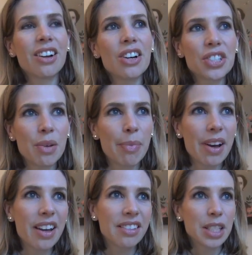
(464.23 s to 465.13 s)
gosh, I'm
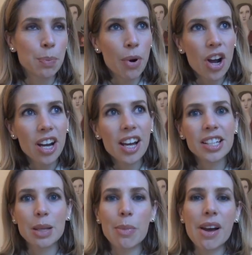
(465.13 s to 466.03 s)
buying these
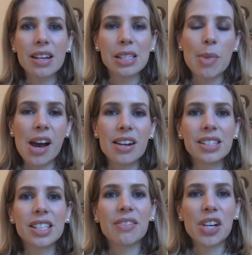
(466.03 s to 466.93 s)
products, I'm buying some
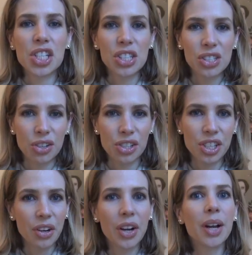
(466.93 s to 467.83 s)
high-end stuff, I should start
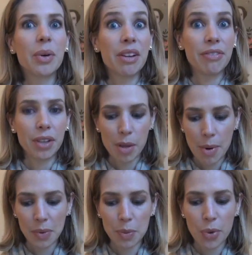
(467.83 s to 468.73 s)
sharing what I feel
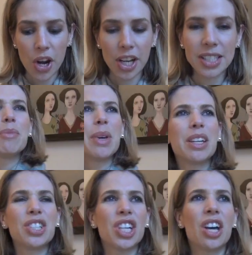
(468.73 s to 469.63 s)
about these products. I
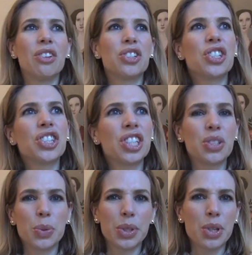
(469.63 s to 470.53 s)
made a channel just to
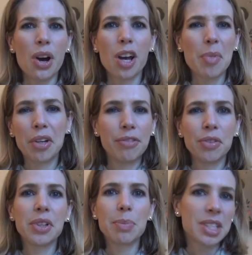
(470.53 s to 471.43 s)
sort of talk about a
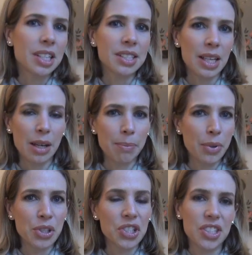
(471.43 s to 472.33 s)
few lipsticks I had
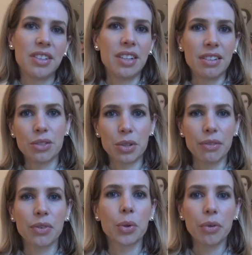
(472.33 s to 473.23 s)
purchased, and then it sort
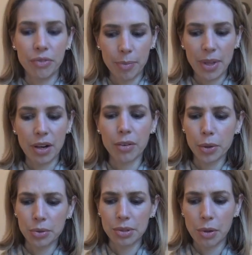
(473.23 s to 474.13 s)
of grew from there. It
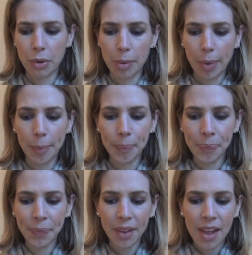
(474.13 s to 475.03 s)
grew slowly, but
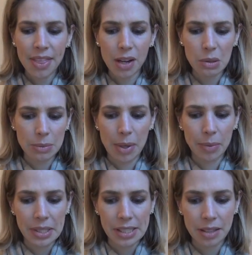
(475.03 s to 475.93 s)
that was my
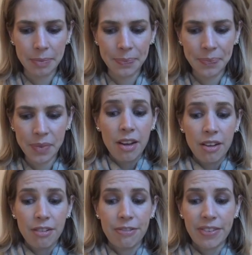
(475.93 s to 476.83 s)
reason.
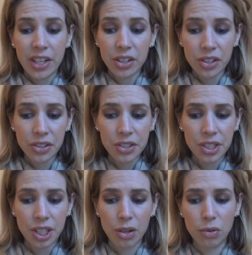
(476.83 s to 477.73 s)

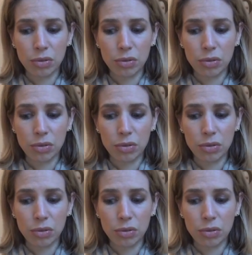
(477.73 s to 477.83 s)
Fears,